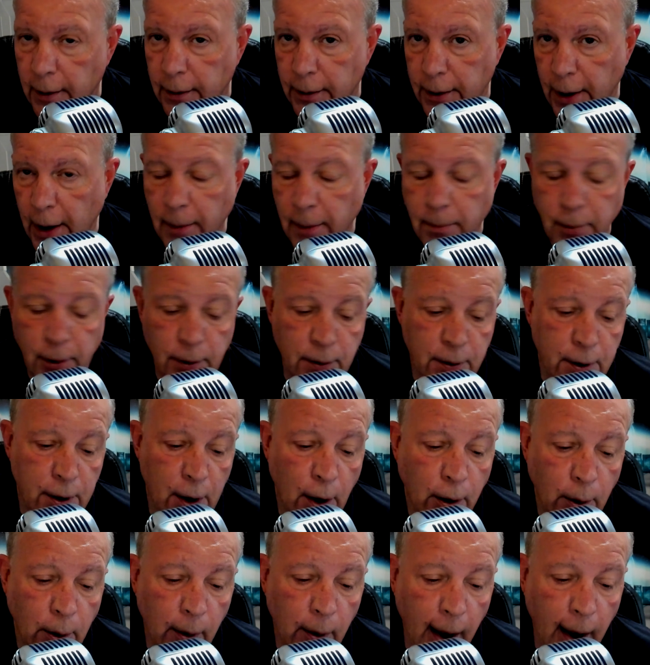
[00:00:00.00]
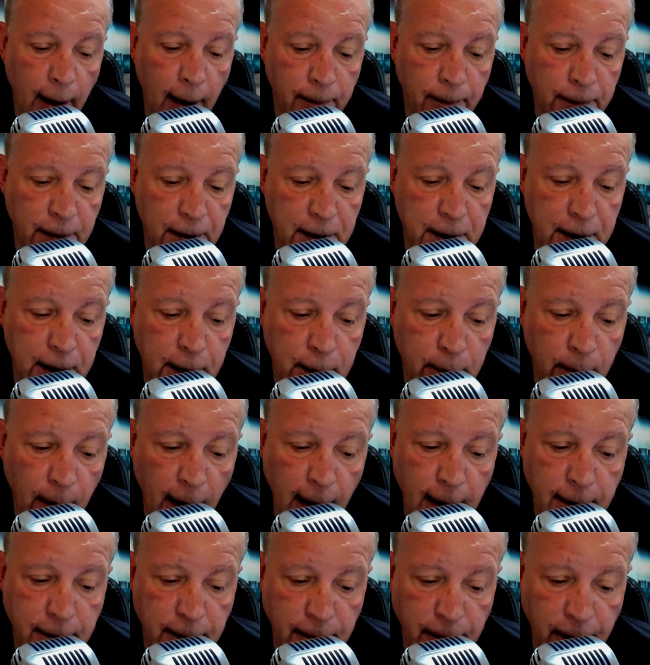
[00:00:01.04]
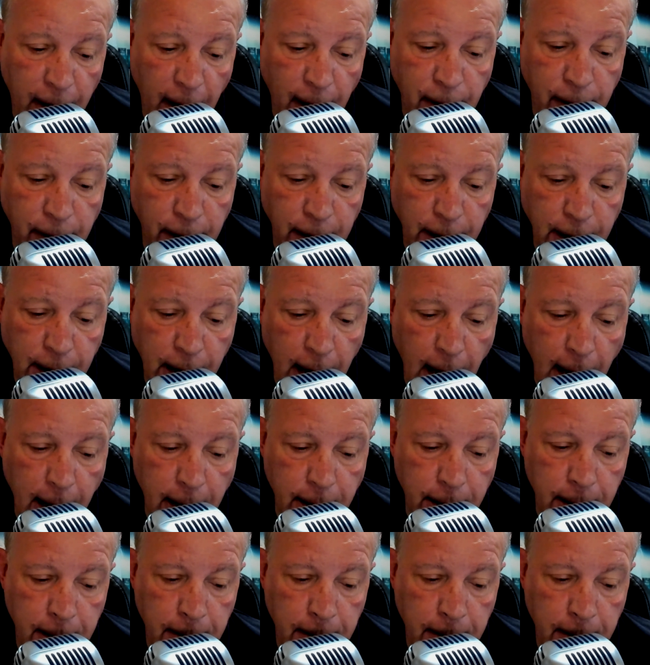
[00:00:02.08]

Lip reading: debut solo album, The Six Wives of Henry VIII.